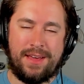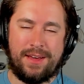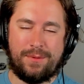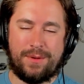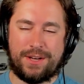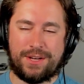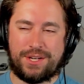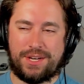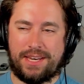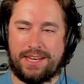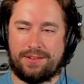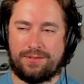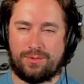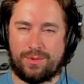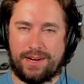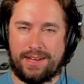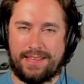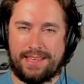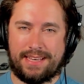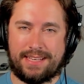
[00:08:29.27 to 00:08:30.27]
which he
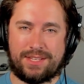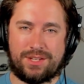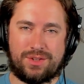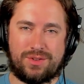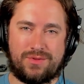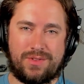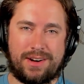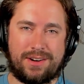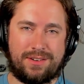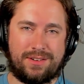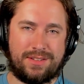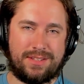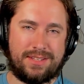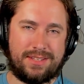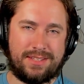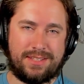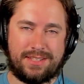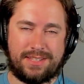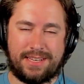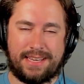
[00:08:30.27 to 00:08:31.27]
really has struggled
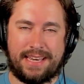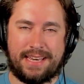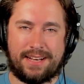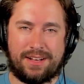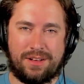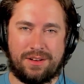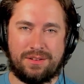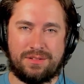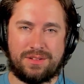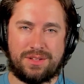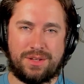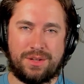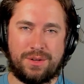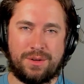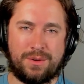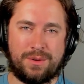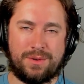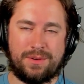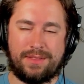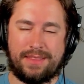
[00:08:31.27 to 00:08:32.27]
to get close
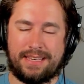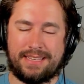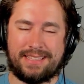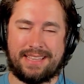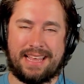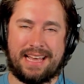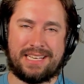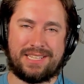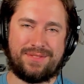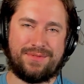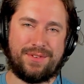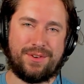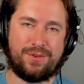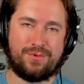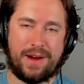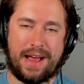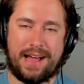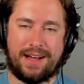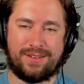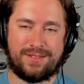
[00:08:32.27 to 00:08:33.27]
to these last few
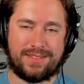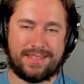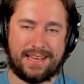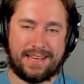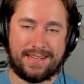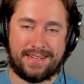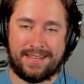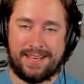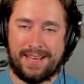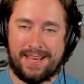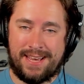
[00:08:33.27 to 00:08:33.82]
rounds. And